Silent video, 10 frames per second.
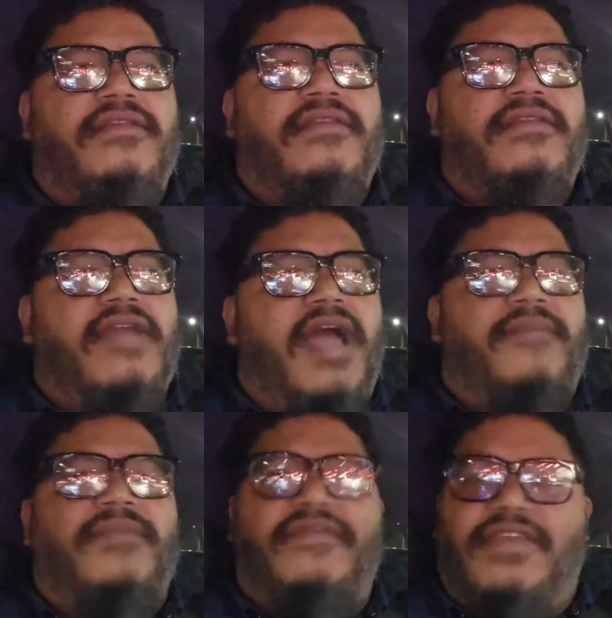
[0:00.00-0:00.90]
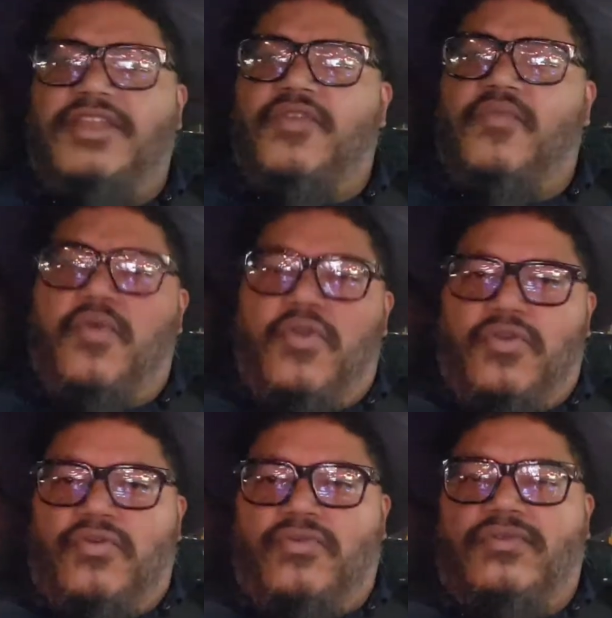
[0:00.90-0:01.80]
I'm living in a world
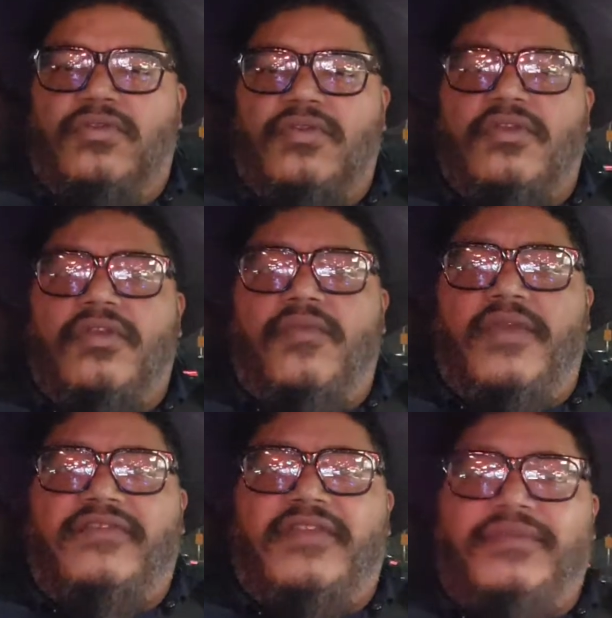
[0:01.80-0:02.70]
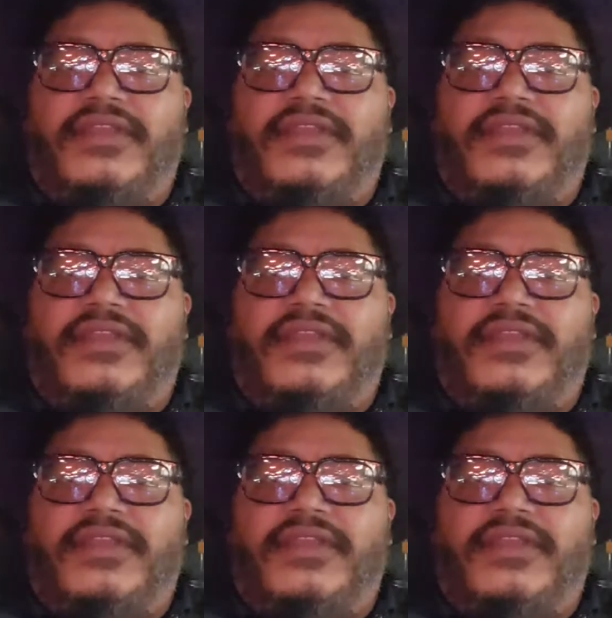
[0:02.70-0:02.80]
where something like